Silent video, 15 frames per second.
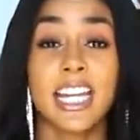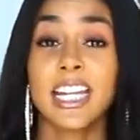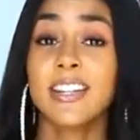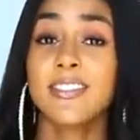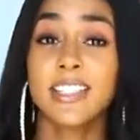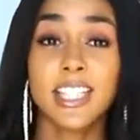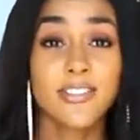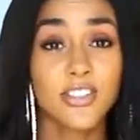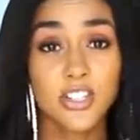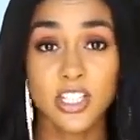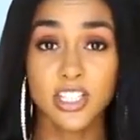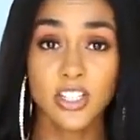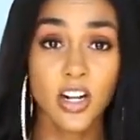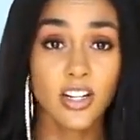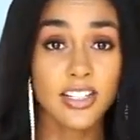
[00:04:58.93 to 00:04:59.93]
Even if you're
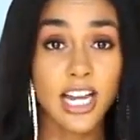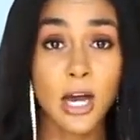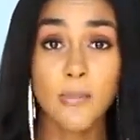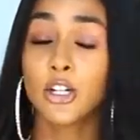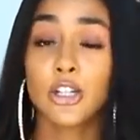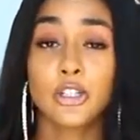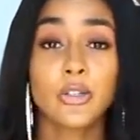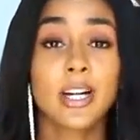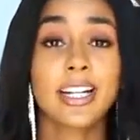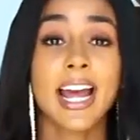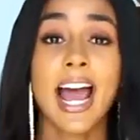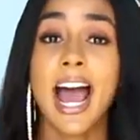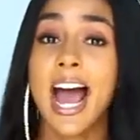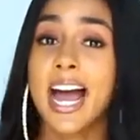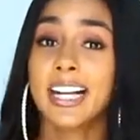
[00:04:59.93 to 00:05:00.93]
just starting out, girl, you
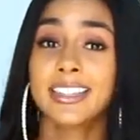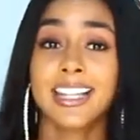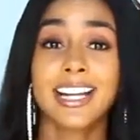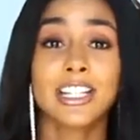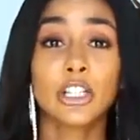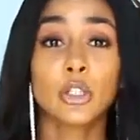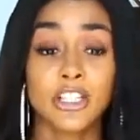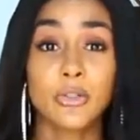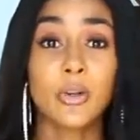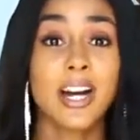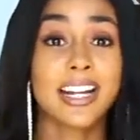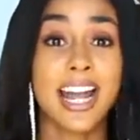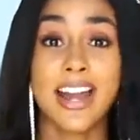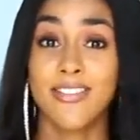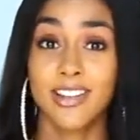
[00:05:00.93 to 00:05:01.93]
gotta act like you
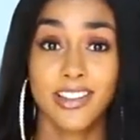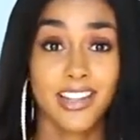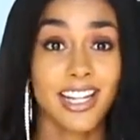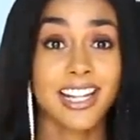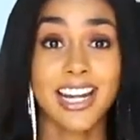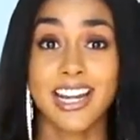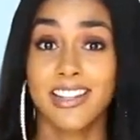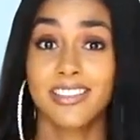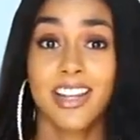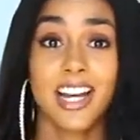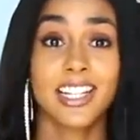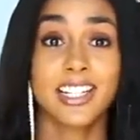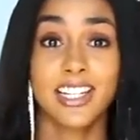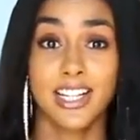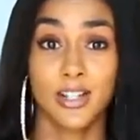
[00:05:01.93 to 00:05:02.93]
got everything in
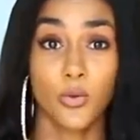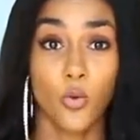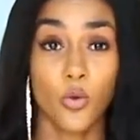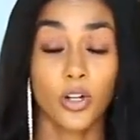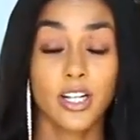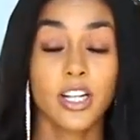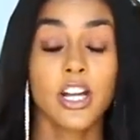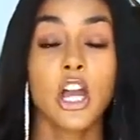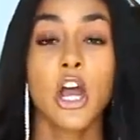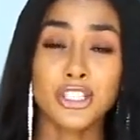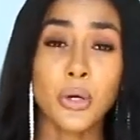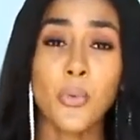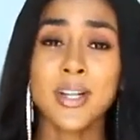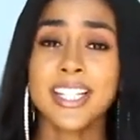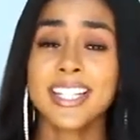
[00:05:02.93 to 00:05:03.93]
line and in order.
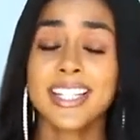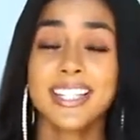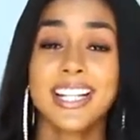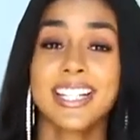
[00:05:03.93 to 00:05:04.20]
So one of the